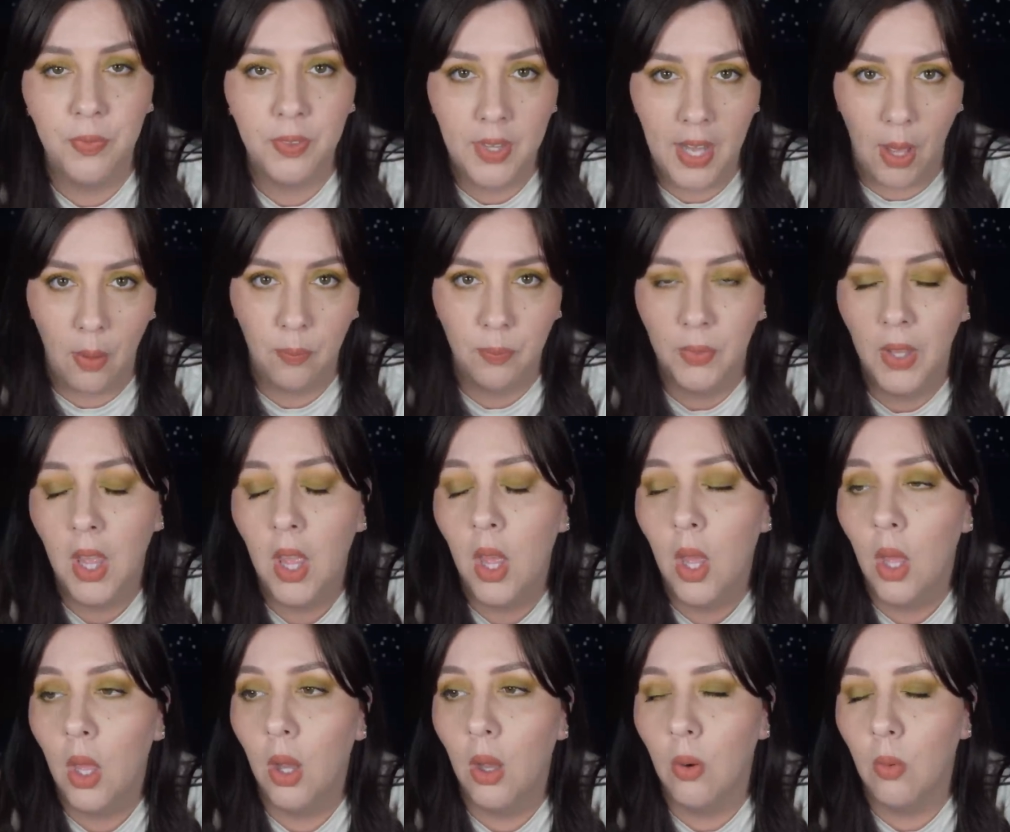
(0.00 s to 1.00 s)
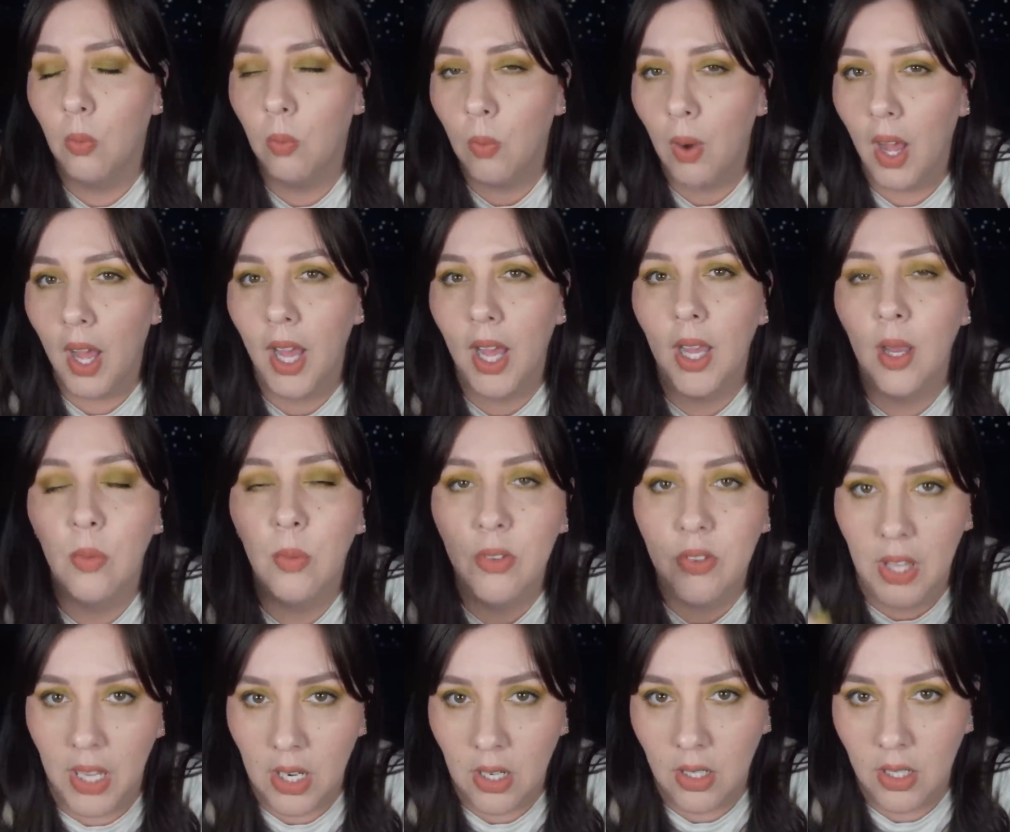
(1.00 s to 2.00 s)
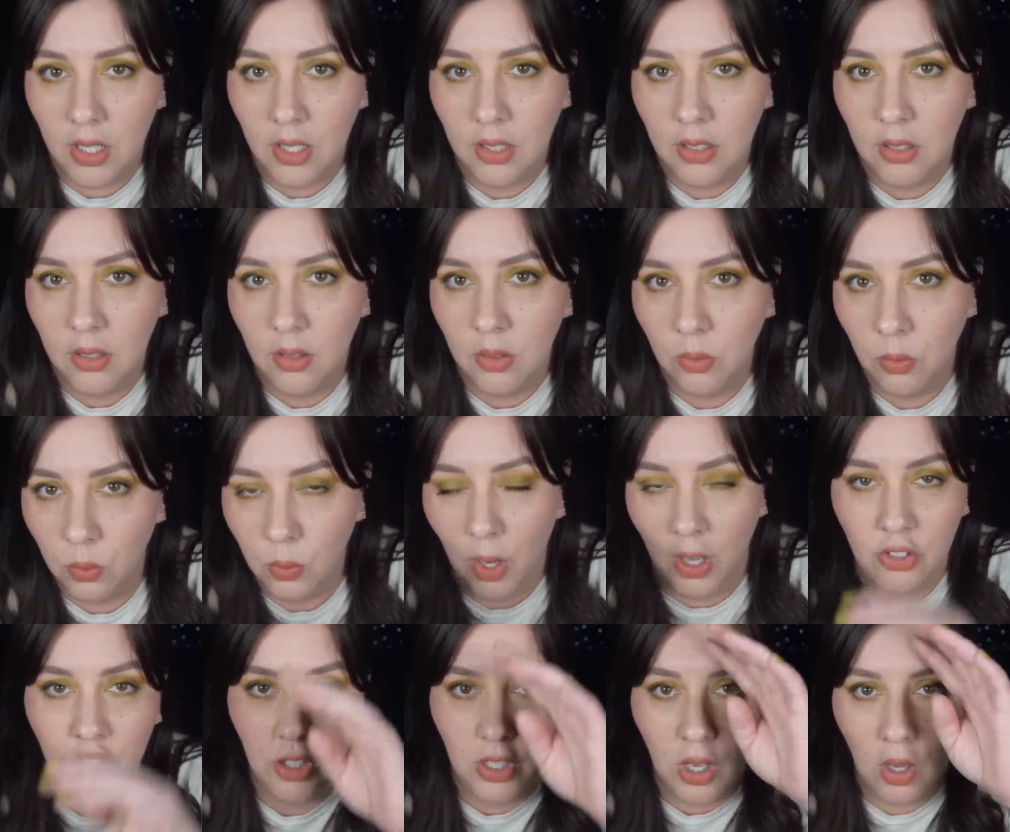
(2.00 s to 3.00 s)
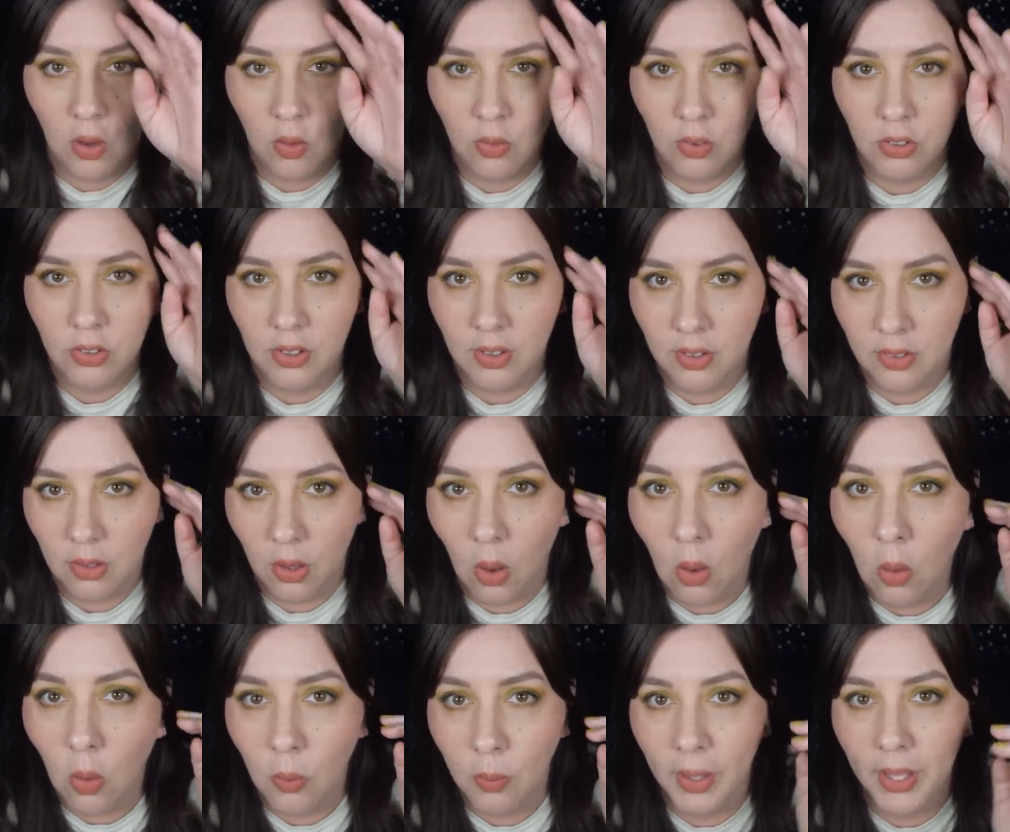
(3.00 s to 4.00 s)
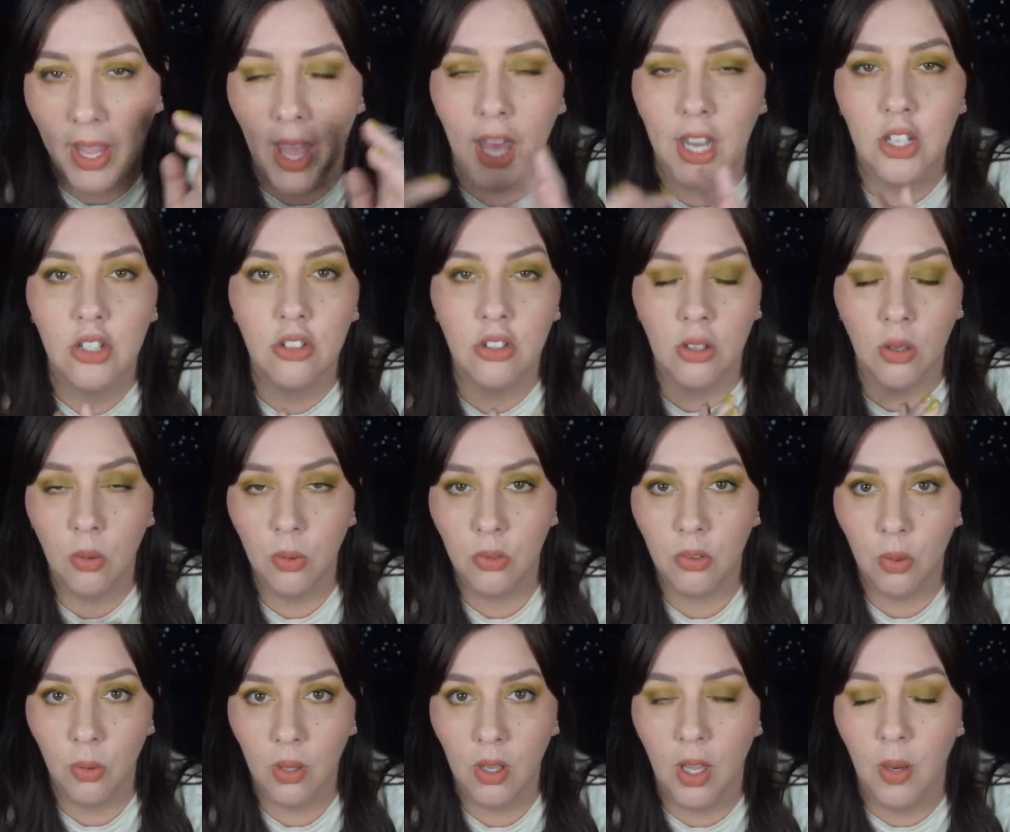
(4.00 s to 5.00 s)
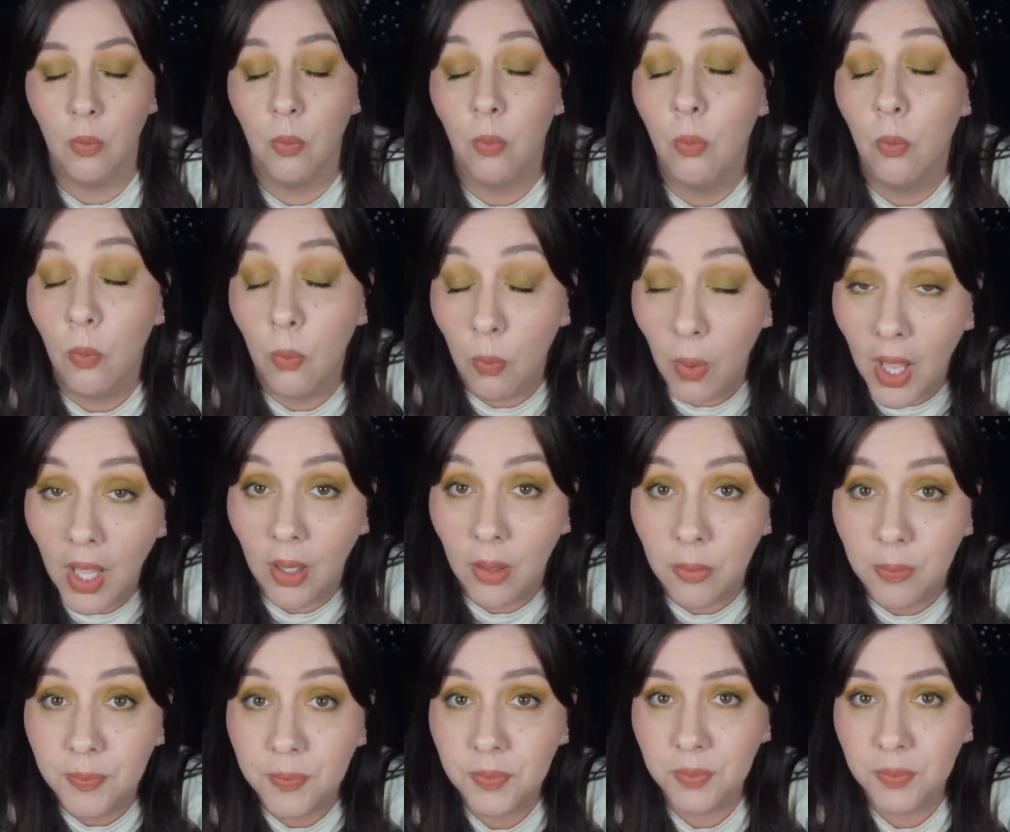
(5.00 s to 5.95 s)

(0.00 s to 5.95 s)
Now, why was Erin rushing over to this home? Like, how did she know what was going on? Well,